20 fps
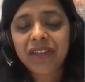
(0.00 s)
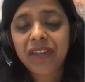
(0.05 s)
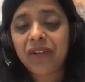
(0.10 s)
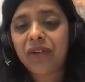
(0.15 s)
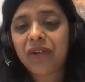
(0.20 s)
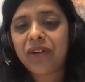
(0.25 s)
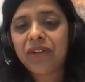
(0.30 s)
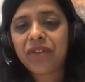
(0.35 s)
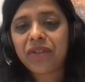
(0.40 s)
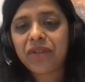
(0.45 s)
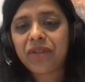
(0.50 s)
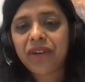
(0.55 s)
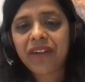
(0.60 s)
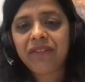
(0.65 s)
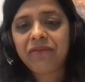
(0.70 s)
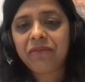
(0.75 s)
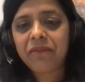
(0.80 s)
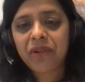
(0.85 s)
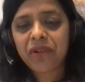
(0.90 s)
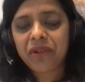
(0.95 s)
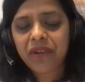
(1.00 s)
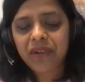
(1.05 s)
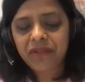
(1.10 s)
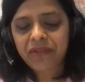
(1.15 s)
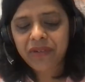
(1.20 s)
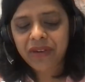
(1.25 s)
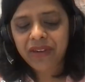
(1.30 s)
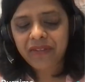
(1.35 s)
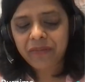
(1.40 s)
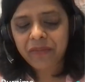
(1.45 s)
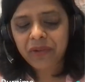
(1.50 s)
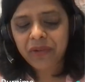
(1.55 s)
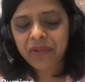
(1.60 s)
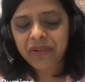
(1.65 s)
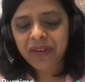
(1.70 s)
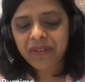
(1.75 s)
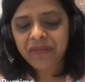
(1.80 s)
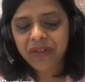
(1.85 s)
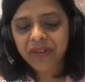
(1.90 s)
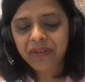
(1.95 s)
They also drive more
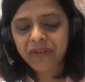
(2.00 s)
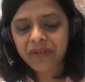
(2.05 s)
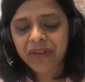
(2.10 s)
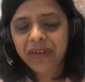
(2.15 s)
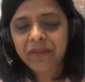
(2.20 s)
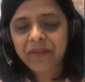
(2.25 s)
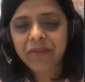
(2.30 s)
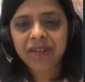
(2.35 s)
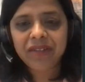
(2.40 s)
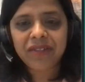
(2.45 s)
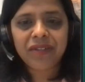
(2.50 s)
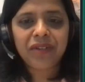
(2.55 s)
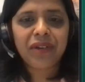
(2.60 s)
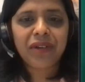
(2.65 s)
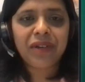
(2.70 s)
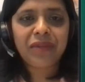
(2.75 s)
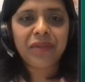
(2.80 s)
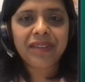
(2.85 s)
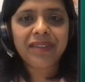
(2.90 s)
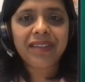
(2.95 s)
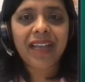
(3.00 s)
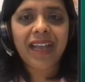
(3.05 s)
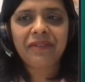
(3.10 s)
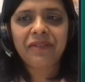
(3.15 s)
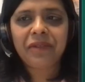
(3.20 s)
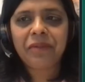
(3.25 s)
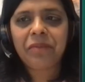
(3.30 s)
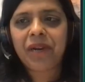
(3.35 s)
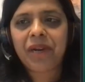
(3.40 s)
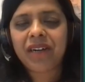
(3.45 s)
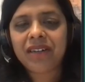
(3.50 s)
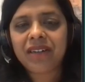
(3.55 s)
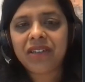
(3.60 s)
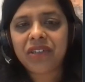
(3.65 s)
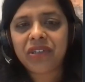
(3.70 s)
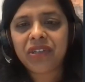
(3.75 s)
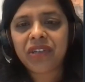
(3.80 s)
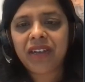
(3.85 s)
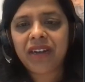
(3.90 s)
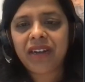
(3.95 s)
revenue, right? Because you'll always have a partner
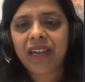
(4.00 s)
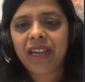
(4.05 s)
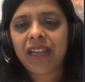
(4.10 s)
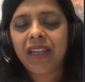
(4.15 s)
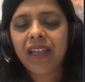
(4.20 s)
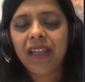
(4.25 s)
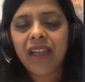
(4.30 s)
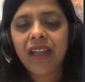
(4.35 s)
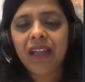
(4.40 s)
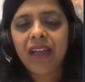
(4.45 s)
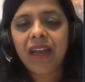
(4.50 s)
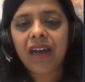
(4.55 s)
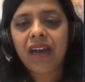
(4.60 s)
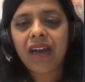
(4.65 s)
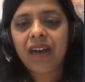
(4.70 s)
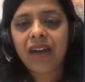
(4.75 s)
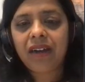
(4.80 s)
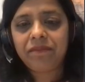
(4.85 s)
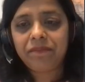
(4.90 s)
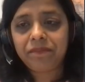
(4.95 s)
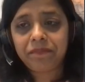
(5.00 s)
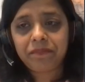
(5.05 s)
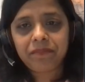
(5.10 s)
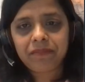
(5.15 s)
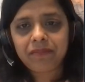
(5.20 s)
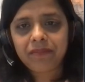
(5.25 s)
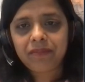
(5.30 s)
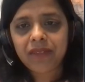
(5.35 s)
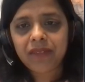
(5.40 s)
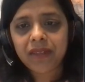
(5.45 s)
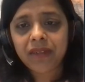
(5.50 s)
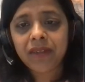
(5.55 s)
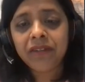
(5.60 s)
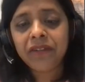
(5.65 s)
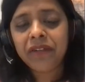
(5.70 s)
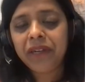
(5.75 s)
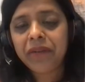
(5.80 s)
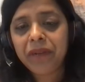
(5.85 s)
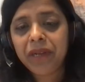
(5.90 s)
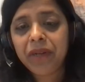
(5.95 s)
sharing um,
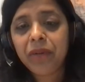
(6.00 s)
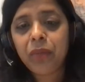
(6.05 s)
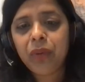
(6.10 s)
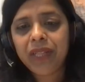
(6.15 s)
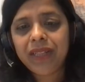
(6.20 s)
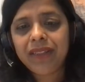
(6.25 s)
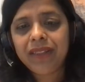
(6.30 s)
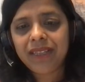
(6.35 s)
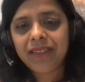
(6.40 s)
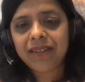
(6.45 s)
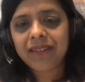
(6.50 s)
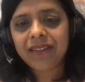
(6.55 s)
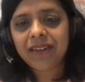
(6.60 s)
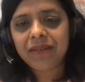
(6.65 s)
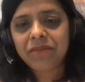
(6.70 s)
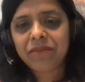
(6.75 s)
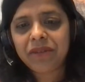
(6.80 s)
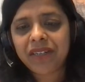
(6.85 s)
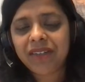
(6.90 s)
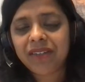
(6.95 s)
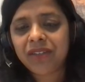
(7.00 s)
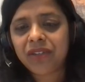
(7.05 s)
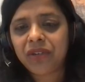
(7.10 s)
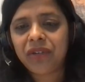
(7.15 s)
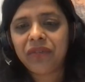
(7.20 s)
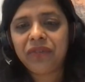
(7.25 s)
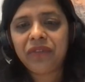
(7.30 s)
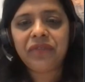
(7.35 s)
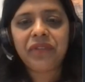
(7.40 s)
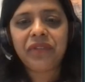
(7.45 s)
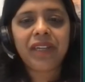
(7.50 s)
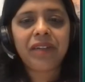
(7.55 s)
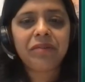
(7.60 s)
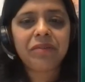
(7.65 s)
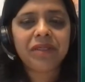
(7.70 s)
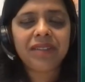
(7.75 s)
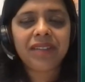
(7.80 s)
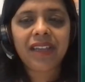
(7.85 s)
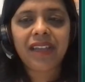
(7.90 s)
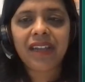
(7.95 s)
agreement with these companies. So
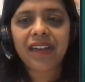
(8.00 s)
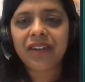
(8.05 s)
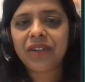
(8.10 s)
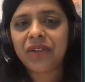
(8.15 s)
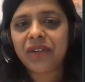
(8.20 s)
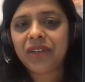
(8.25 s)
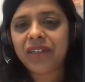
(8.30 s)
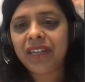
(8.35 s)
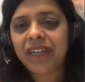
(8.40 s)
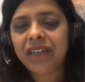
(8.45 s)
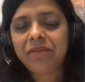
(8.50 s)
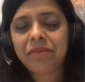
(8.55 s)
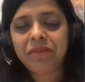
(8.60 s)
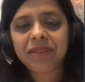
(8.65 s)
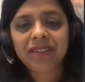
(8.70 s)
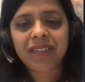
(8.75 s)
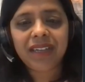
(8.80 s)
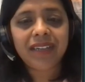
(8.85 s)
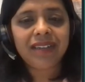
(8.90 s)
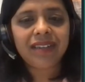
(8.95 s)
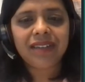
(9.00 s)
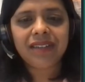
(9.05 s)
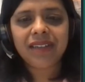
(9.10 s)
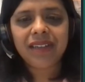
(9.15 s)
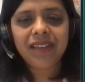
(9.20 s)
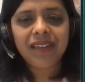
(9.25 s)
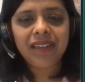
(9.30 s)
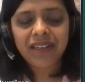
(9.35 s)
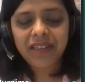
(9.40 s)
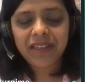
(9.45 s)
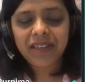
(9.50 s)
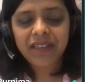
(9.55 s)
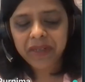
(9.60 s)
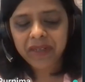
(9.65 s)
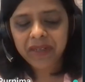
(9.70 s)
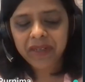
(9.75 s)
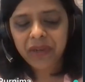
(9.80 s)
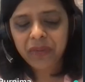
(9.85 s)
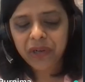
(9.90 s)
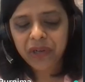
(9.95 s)
15% or 10% is
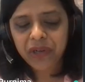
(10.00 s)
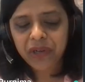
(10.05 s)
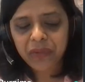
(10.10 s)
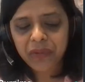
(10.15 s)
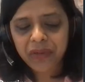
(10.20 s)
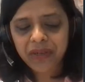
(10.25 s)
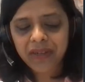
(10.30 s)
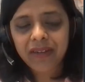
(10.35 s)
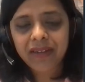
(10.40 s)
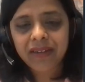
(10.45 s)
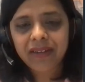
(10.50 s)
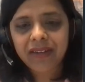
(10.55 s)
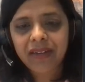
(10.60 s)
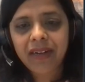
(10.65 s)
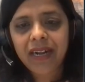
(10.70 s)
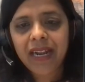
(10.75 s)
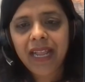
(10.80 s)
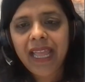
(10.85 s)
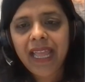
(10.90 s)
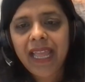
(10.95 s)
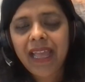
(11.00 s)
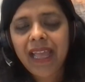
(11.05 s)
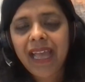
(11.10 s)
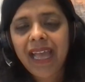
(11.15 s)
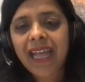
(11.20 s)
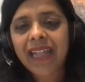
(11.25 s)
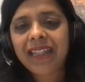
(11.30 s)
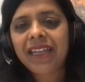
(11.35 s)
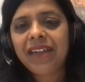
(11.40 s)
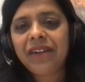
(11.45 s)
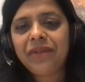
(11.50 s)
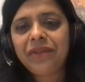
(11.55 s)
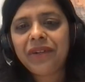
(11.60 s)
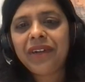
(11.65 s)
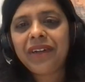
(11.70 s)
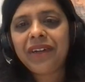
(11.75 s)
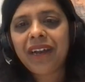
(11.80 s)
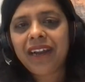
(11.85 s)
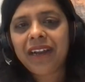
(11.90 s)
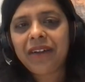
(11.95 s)
typically what you would hear. And then
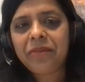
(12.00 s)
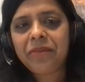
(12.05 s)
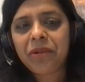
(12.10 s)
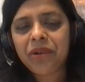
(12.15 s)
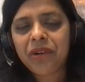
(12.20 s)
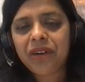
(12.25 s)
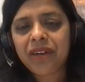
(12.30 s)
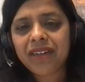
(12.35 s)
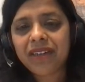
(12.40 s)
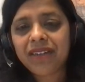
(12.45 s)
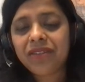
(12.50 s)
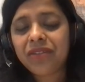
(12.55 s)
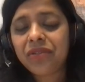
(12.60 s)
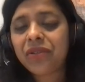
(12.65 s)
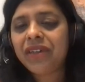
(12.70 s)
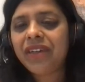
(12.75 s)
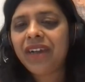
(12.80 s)
retired products.